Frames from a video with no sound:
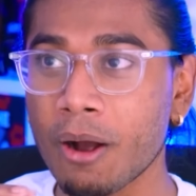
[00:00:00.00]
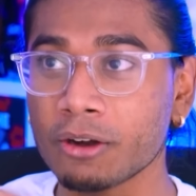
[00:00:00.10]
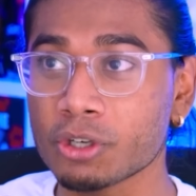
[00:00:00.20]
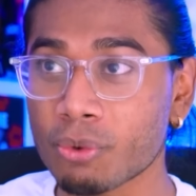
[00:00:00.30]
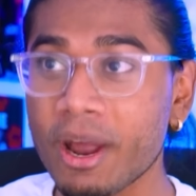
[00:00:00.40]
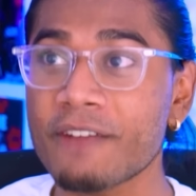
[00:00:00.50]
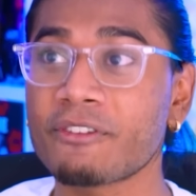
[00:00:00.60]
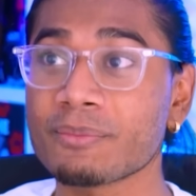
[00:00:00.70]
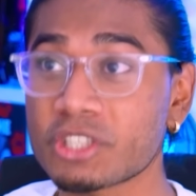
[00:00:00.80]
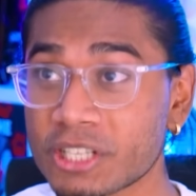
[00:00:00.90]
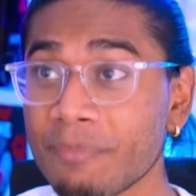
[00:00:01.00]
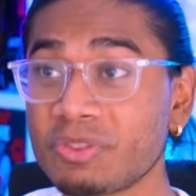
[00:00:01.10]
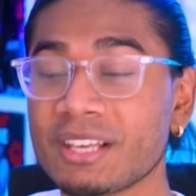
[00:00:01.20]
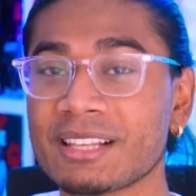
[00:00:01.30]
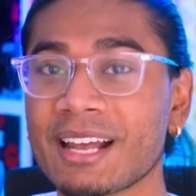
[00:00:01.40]
derive from
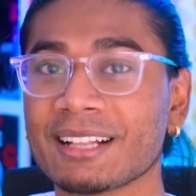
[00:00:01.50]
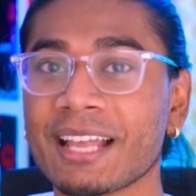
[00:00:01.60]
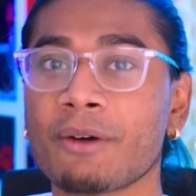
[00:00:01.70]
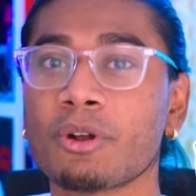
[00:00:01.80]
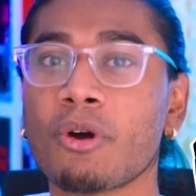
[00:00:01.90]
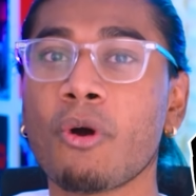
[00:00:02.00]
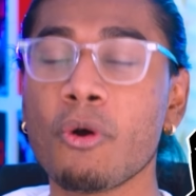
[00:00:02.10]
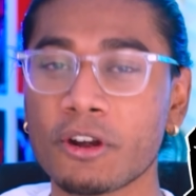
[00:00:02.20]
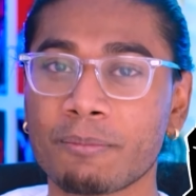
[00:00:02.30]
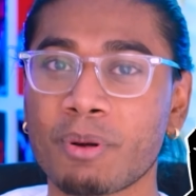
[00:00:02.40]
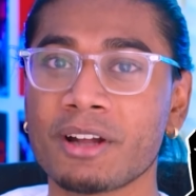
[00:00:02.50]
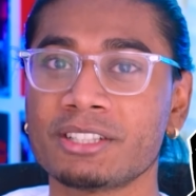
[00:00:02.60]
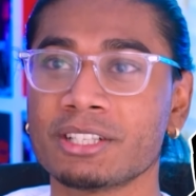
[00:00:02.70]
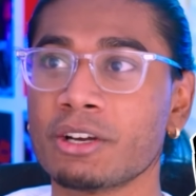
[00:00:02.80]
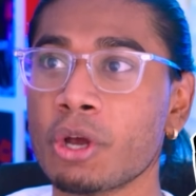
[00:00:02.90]
something that allowed Ogerpon
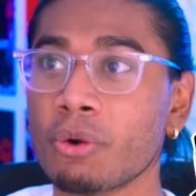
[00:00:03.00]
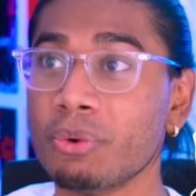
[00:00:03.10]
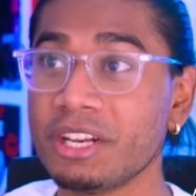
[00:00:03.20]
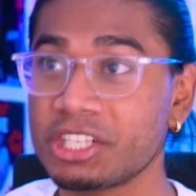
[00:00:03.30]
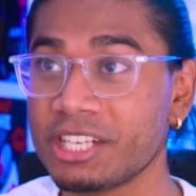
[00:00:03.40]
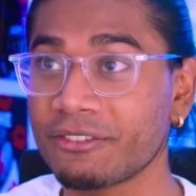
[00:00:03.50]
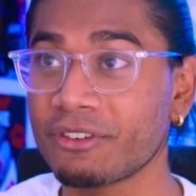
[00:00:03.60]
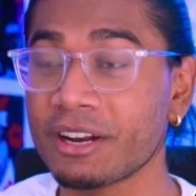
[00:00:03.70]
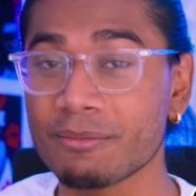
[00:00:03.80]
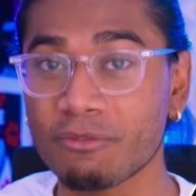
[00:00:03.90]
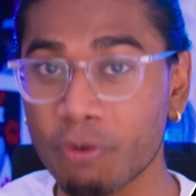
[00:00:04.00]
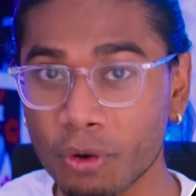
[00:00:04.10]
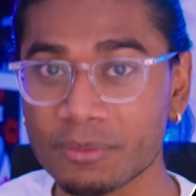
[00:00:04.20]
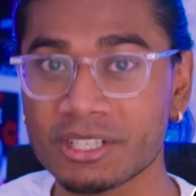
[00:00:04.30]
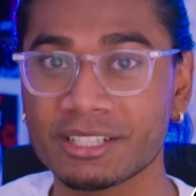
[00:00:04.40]
to reach different
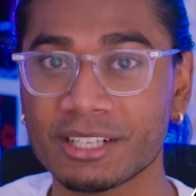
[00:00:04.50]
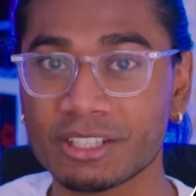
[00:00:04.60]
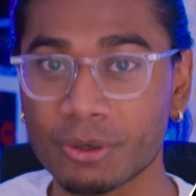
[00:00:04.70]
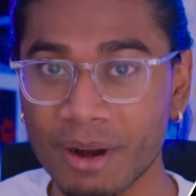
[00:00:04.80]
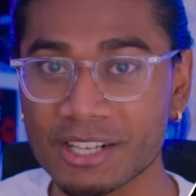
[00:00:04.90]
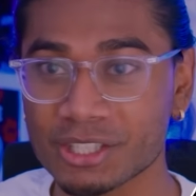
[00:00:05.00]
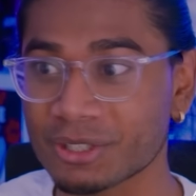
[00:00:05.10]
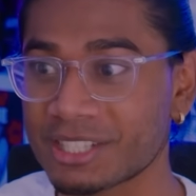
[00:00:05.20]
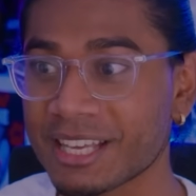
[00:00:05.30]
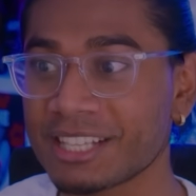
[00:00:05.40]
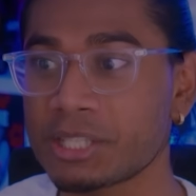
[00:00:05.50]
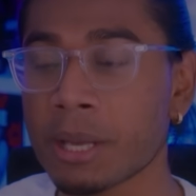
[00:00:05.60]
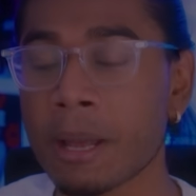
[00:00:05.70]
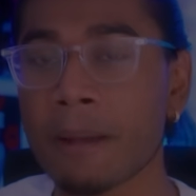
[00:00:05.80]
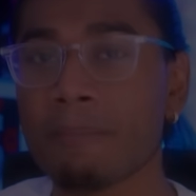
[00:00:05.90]
forms and terrestrial states,
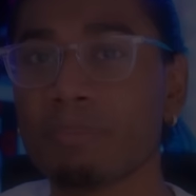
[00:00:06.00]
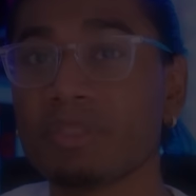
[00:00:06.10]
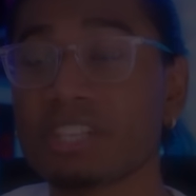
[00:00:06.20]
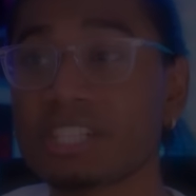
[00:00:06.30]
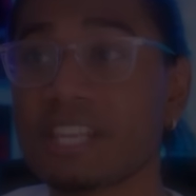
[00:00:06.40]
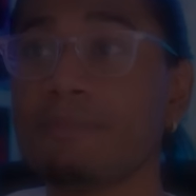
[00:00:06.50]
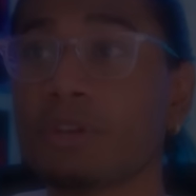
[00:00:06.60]
the same